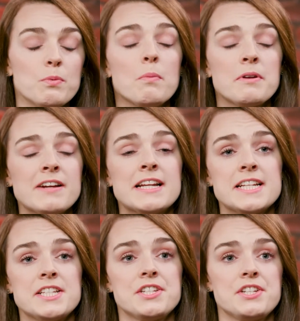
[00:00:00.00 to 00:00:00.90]
what we really
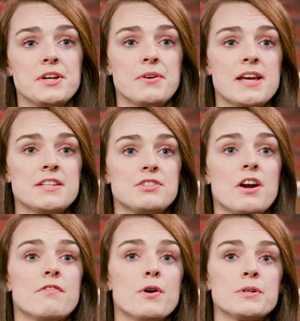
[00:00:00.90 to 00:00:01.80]
need to do is
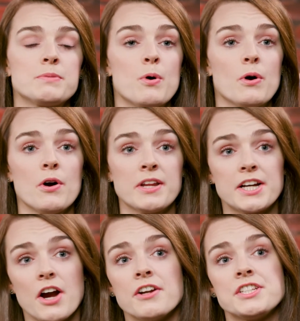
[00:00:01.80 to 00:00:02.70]
try and focus more on
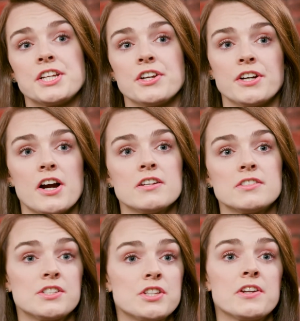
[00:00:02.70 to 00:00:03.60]
encouraging young girls
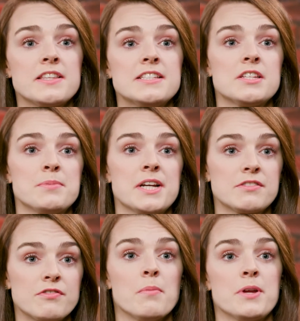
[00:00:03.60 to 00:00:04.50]
to study these
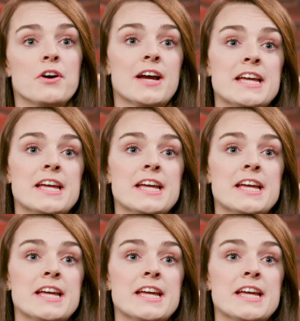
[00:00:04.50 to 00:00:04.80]
subjects from a young